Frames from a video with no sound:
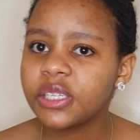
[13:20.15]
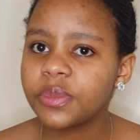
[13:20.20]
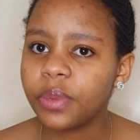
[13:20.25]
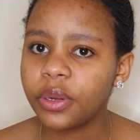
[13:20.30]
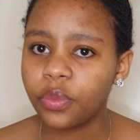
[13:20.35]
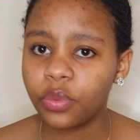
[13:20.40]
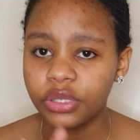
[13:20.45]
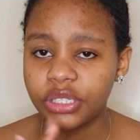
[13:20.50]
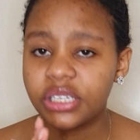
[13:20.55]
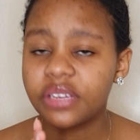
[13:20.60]

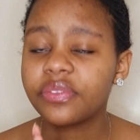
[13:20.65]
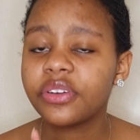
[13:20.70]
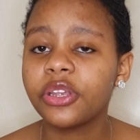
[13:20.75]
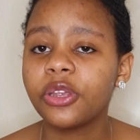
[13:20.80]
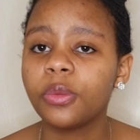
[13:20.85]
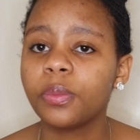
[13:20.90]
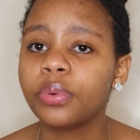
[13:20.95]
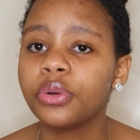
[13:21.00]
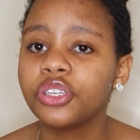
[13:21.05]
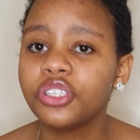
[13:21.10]
But whatever
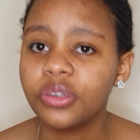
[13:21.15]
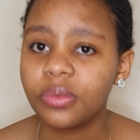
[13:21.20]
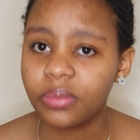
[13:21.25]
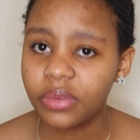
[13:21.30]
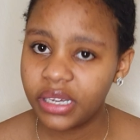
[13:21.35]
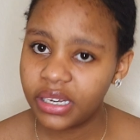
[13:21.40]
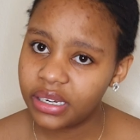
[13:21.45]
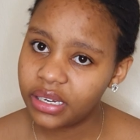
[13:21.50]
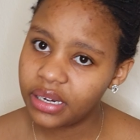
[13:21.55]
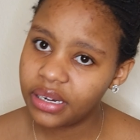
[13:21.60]
you put your
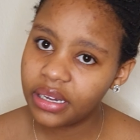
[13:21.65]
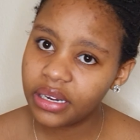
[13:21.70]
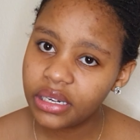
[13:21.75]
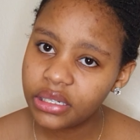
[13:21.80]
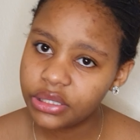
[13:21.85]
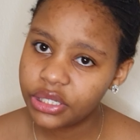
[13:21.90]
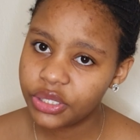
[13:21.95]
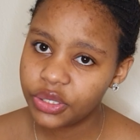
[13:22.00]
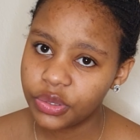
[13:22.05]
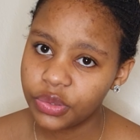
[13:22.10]
mind and
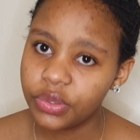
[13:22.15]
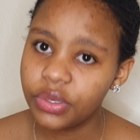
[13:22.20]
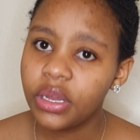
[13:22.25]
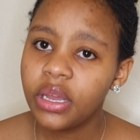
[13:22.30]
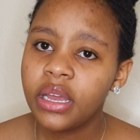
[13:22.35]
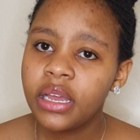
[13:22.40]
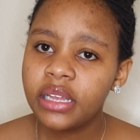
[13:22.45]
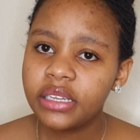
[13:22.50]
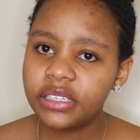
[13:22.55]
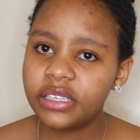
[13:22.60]
heart to,
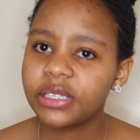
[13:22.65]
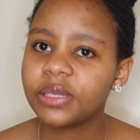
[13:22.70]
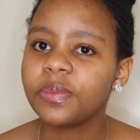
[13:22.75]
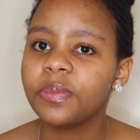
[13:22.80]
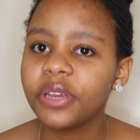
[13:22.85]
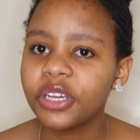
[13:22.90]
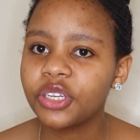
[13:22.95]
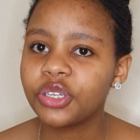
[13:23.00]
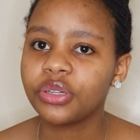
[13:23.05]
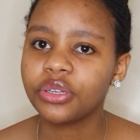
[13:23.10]
just
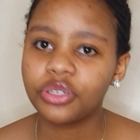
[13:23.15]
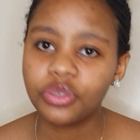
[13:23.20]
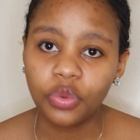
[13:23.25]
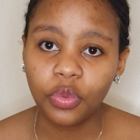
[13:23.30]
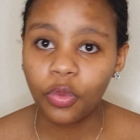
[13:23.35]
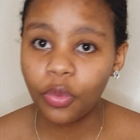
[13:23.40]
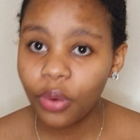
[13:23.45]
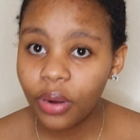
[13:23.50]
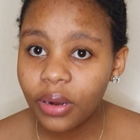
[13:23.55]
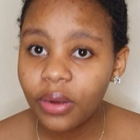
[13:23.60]
make sure to
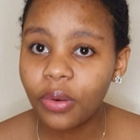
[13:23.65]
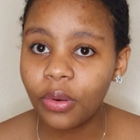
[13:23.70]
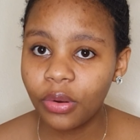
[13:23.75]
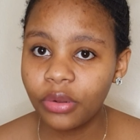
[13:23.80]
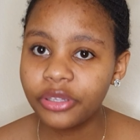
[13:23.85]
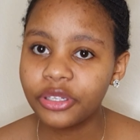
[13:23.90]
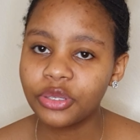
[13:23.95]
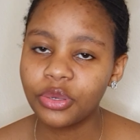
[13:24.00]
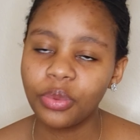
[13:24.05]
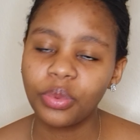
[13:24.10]
work
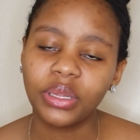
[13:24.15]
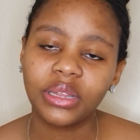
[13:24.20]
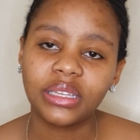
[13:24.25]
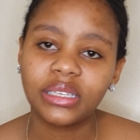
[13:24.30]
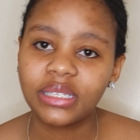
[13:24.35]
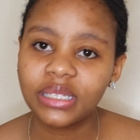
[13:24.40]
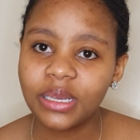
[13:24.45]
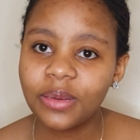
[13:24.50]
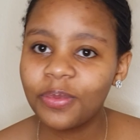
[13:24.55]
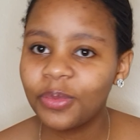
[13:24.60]
also with the
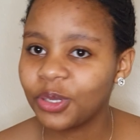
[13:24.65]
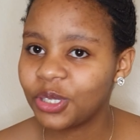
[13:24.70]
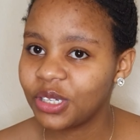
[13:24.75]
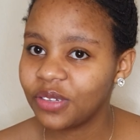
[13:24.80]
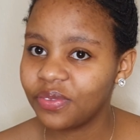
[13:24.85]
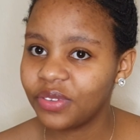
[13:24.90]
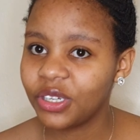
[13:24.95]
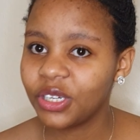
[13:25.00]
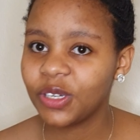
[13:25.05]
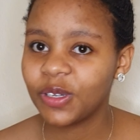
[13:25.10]
same
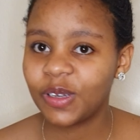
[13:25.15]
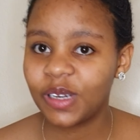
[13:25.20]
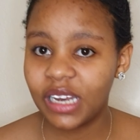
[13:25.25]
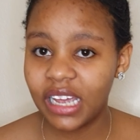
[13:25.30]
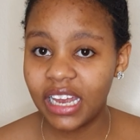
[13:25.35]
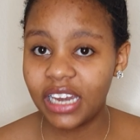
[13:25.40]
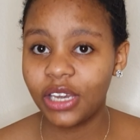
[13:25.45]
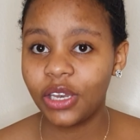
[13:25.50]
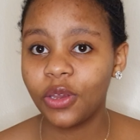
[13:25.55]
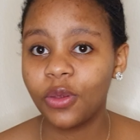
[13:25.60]
motivation,
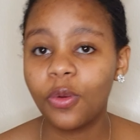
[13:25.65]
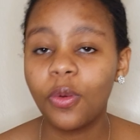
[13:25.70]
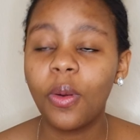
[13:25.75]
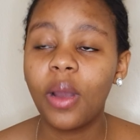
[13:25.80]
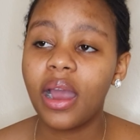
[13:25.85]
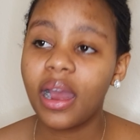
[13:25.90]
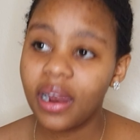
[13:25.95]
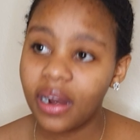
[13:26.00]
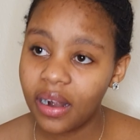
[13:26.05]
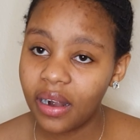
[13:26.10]
and you
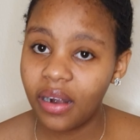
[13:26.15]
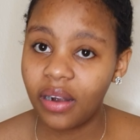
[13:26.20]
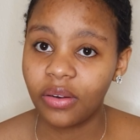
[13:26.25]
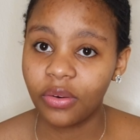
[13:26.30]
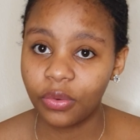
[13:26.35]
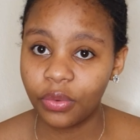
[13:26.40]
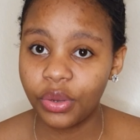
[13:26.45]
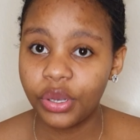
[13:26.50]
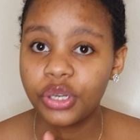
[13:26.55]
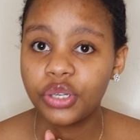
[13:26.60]
are
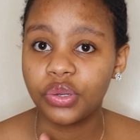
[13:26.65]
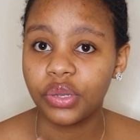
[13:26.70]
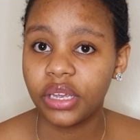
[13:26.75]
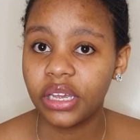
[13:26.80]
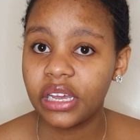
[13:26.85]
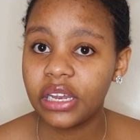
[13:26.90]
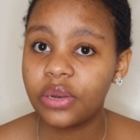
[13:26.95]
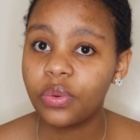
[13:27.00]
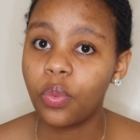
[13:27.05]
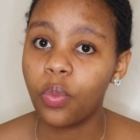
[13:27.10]
going to
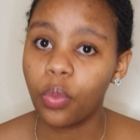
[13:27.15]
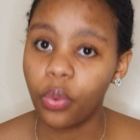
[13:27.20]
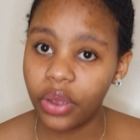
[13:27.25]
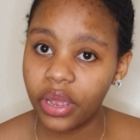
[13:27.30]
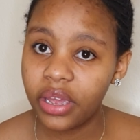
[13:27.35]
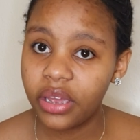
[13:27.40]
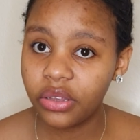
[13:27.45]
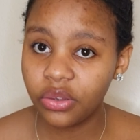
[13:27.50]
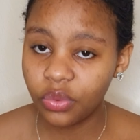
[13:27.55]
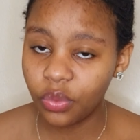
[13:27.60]
get
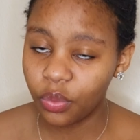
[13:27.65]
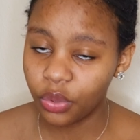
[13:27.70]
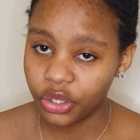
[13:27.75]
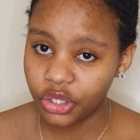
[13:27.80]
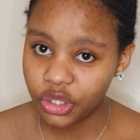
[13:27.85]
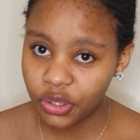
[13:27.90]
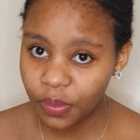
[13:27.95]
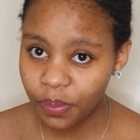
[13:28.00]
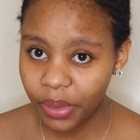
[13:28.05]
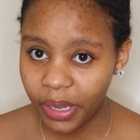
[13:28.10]
where you want
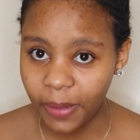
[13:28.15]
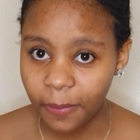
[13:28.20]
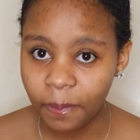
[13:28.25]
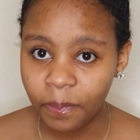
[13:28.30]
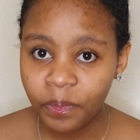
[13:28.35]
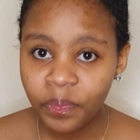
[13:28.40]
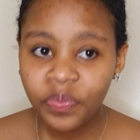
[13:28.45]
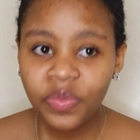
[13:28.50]
to be.